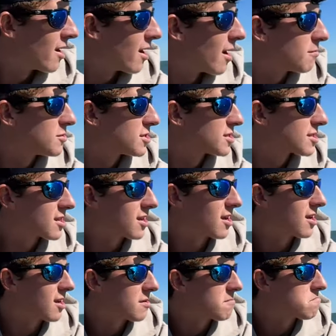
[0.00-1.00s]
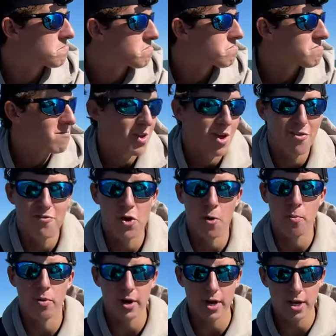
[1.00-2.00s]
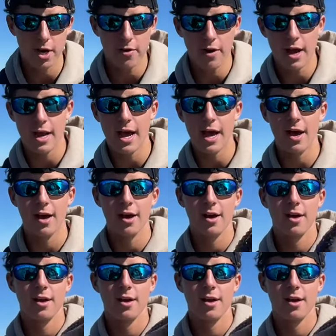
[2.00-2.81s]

I'm just feeling pretty good right now.